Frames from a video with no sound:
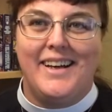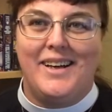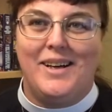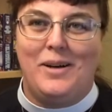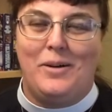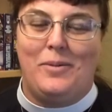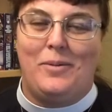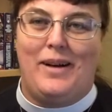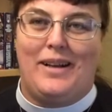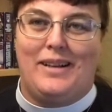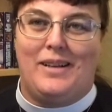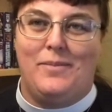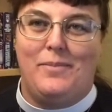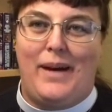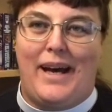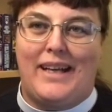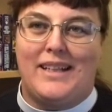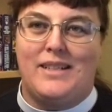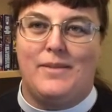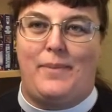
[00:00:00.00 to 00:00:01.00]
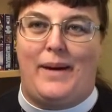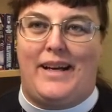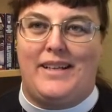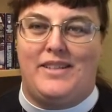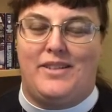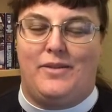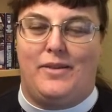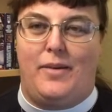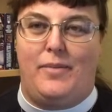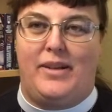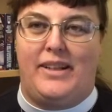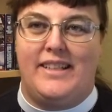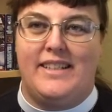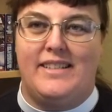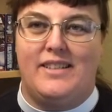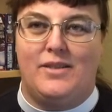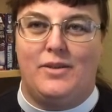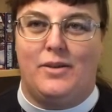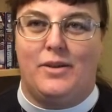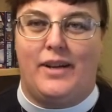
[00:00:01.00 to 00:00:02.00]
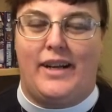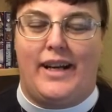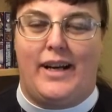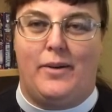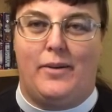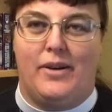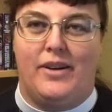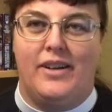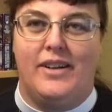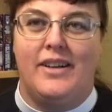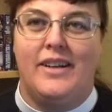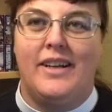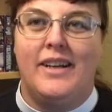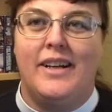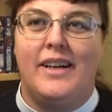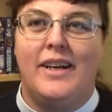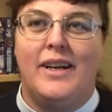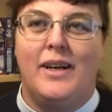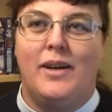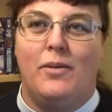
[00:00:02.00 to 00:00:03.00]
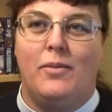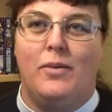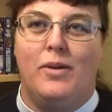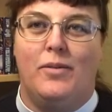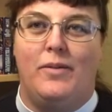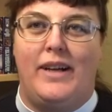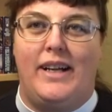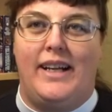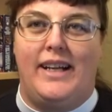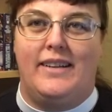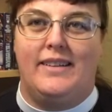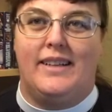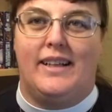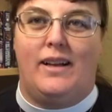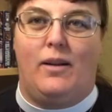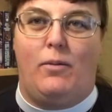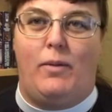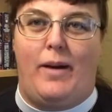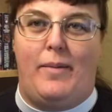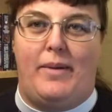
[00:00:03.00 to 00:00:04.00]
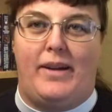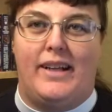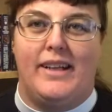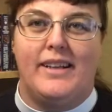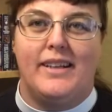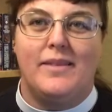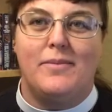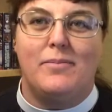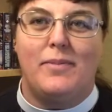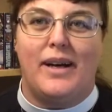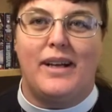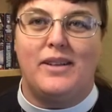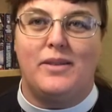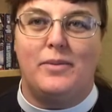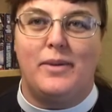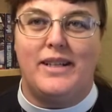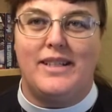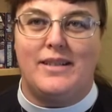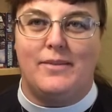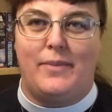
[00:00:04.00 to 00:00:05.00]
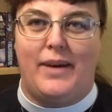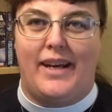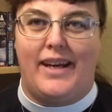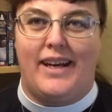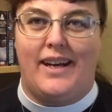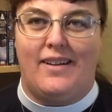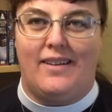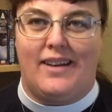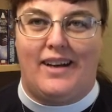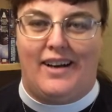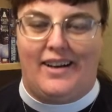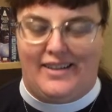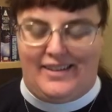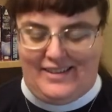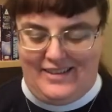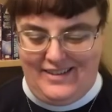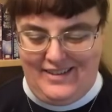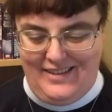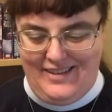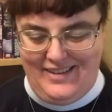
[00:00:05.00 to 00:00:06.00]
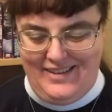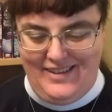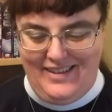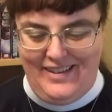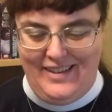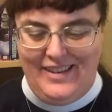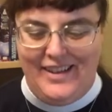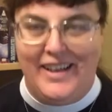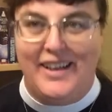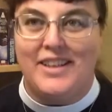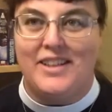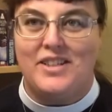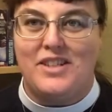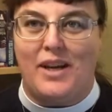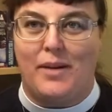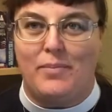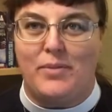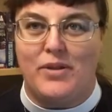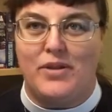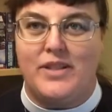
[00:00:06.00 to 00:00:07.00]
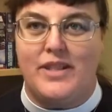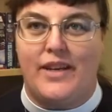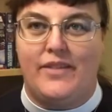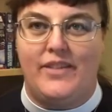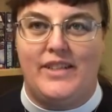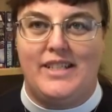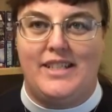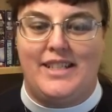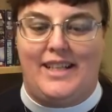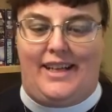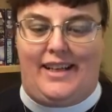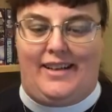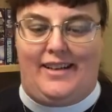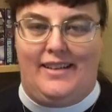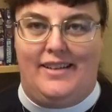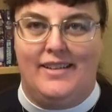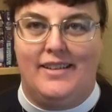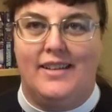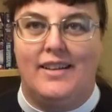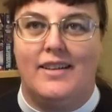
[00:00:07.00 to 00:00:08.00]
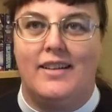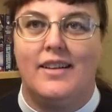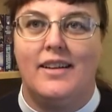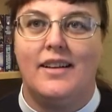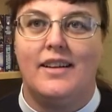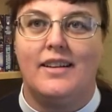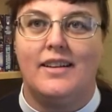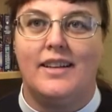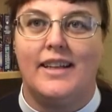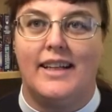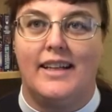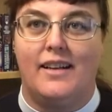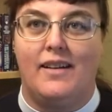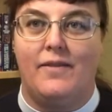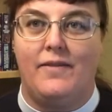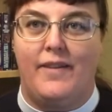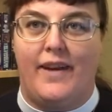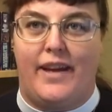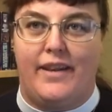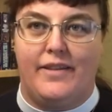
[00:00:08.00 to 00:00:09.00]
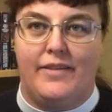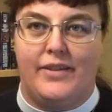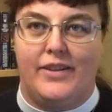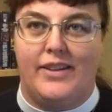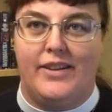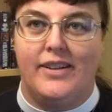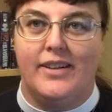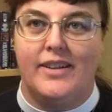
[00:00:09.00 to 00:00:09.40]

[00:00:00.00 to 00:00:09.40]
Welcome back to Pastor Emilie's Story Hour. We're reading Little Women by Louisa May Alcott. Chapter 17, Little Faithful.